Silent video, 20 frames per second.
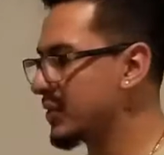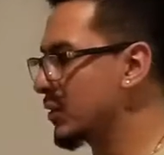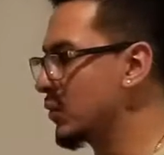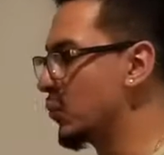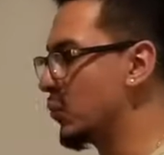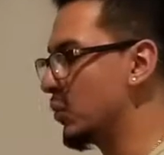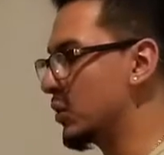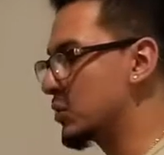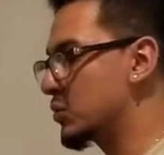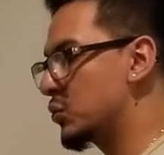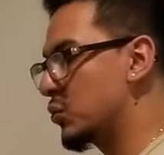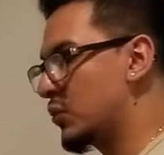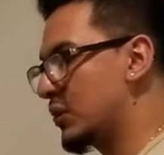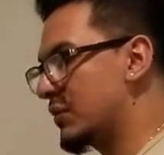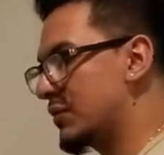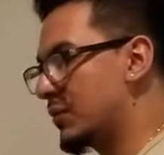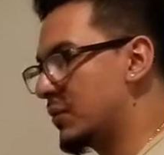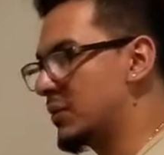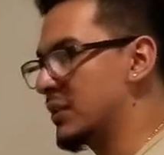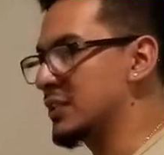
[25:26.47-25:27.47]
120
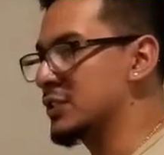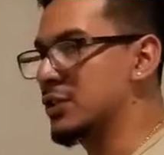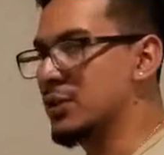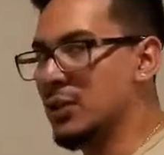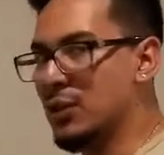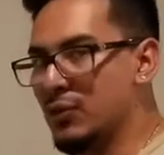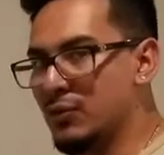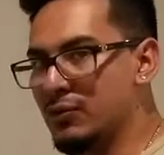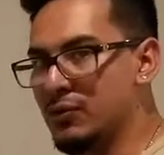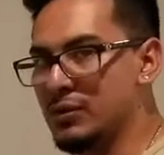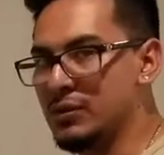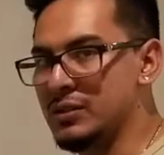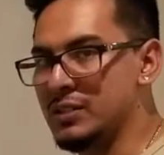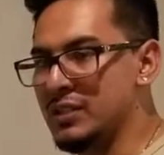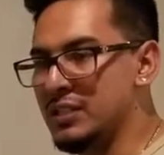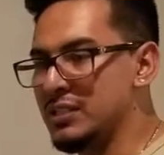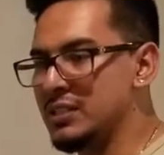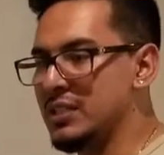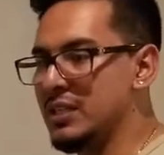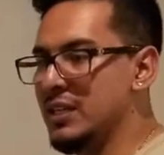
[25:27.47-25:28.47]
volt is low
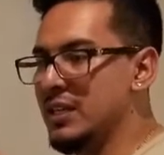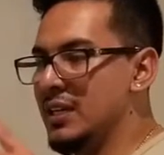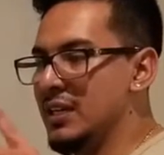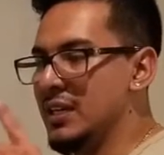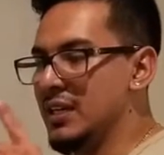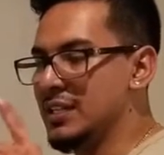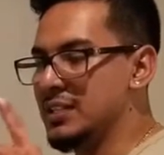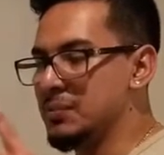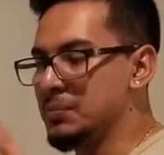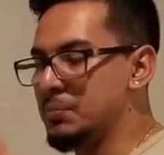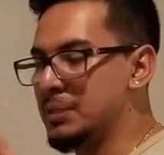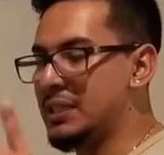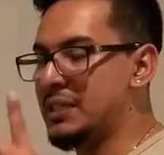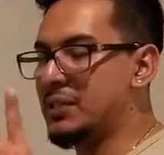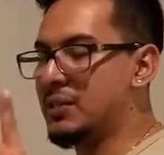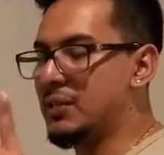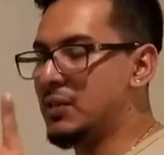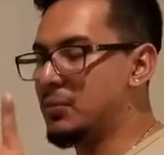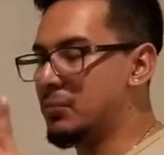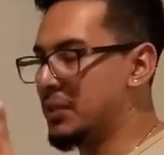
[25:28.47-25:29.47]
voltage. That's
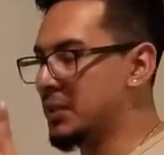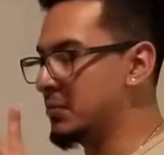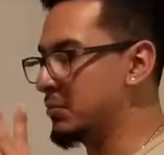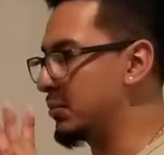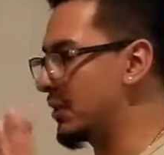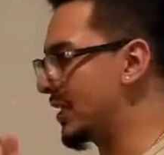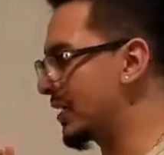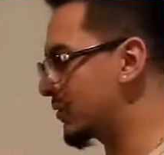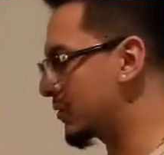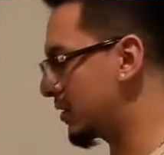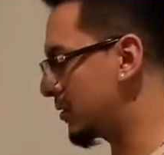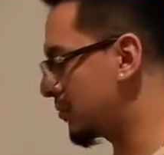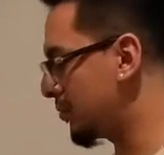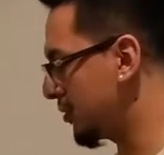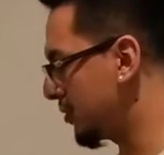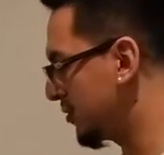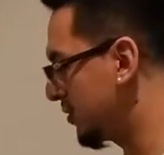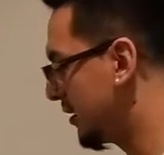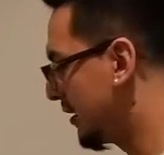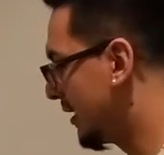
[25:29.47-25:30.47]
BRB, black, red,
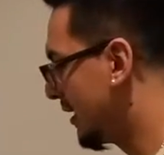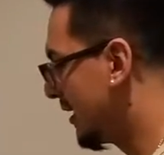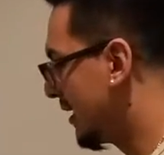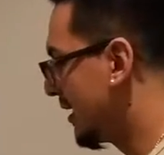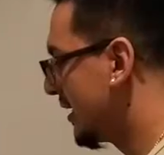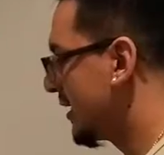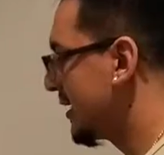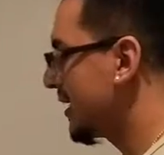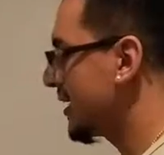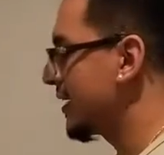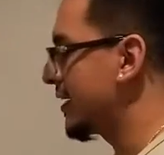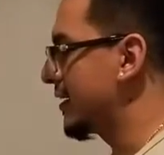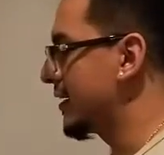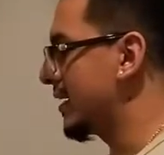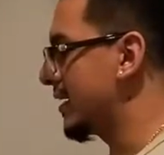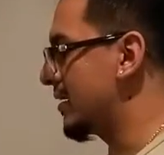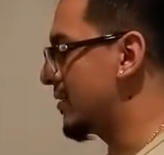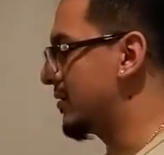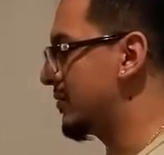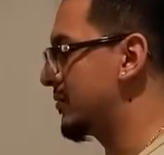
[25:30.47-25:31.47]
blue.
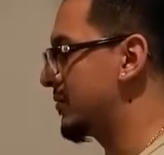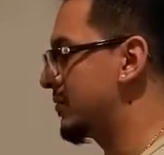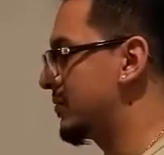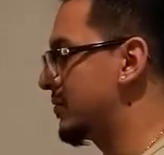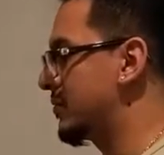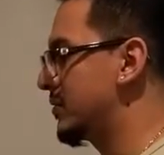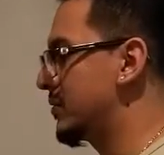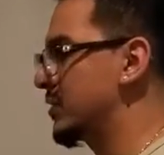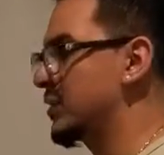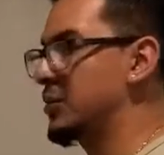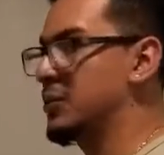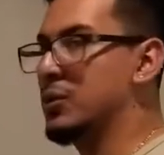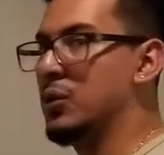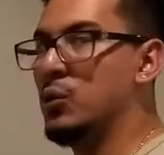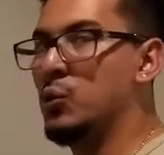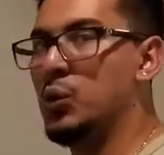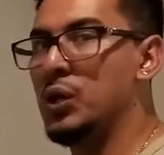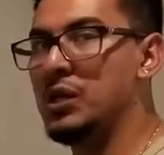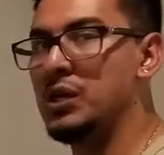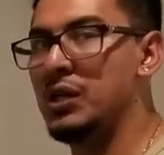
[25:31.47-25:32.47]
Now, you know
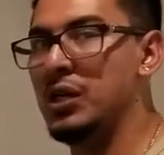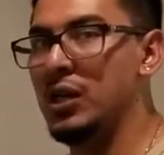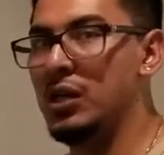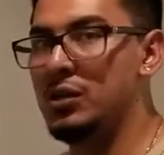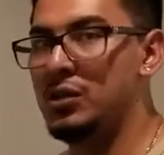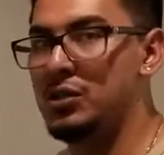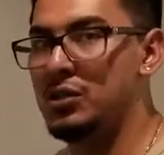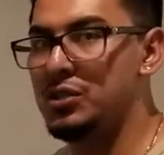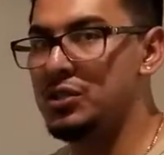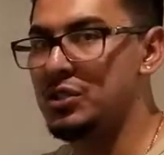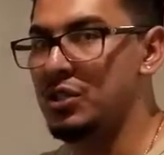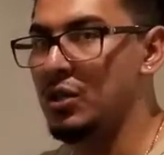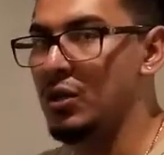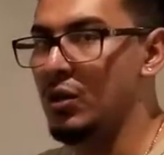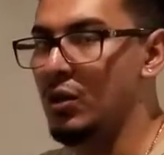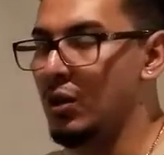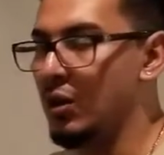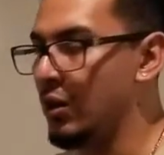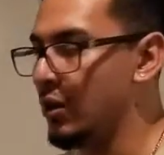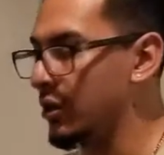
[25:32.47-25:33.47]
what colors
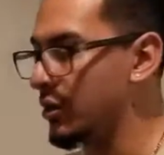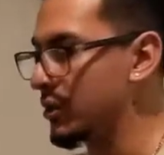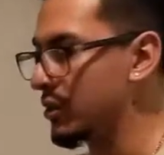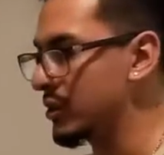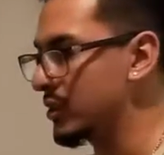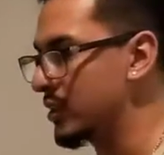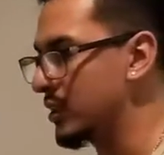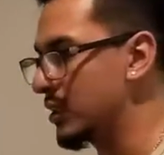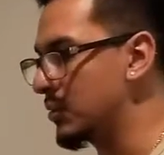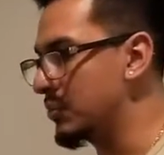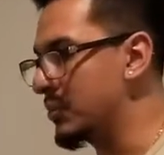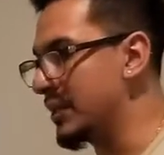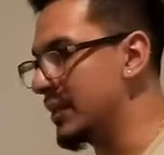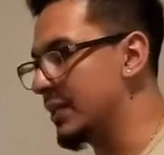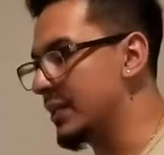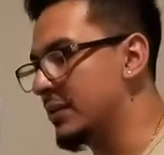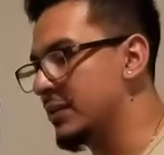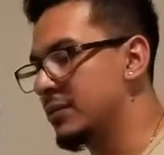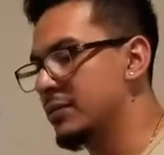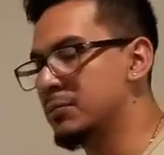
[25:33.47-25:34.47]
are going to
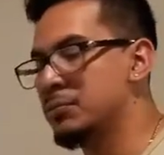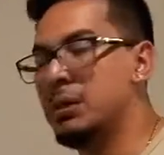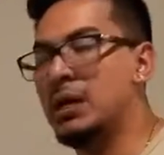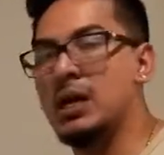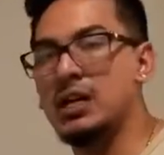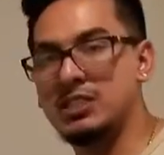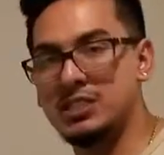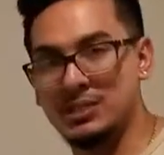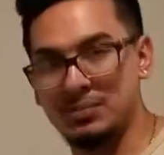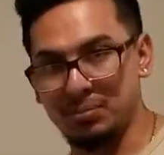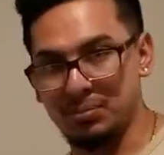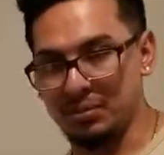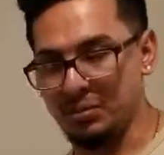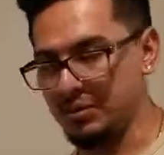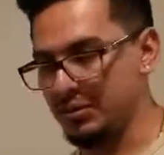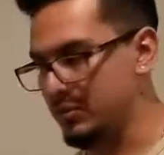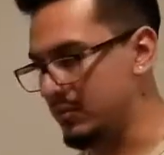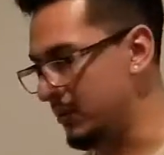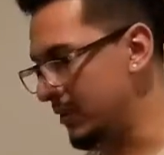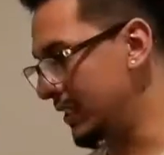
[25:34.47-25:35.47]
be possible,
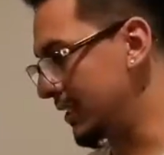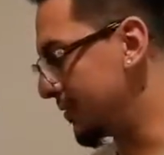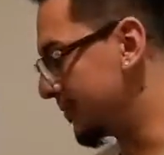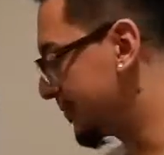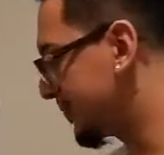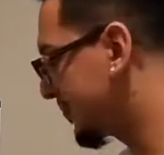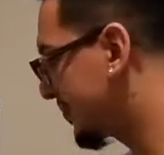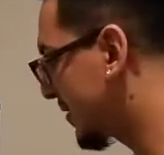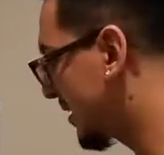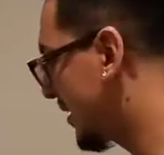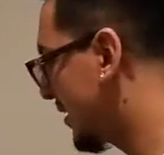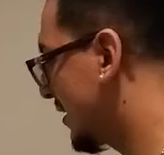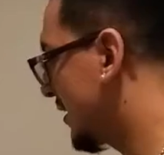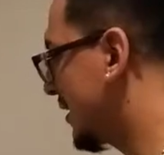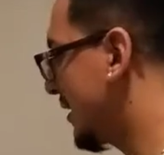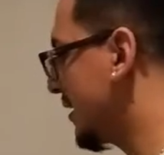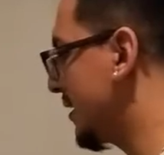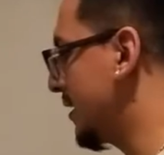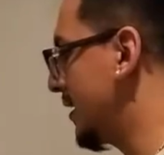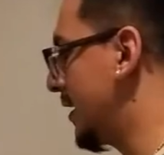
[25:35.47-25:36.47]
right?
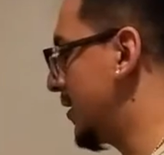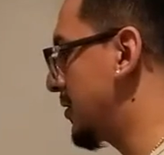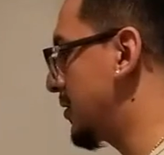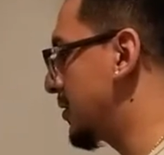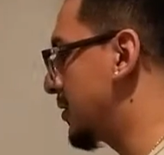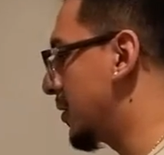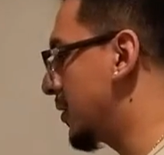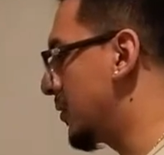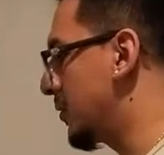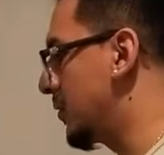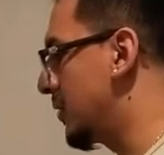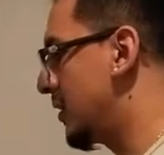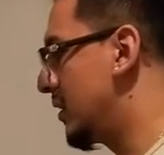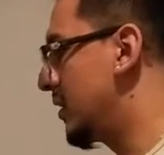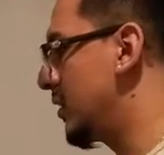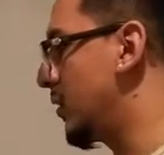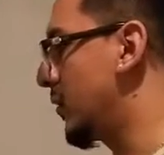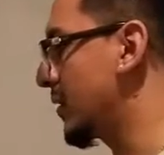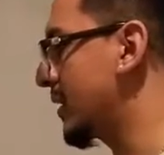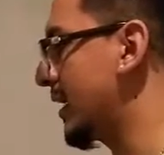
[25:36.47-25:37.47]
Now you go,
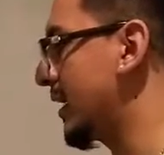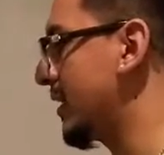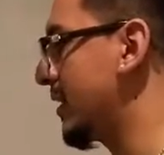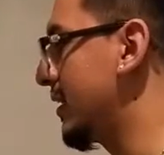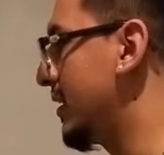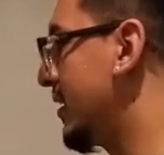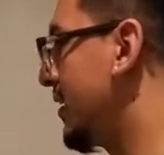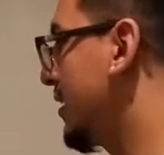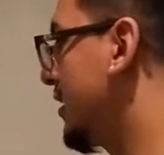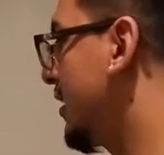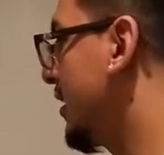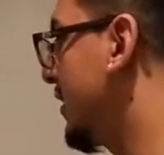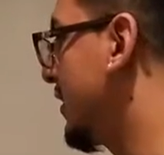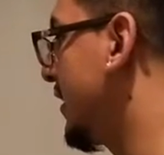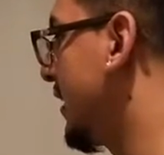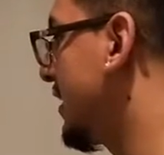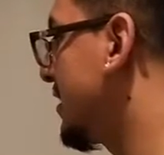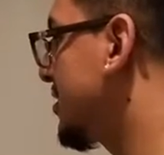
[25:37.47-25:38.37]
okay, they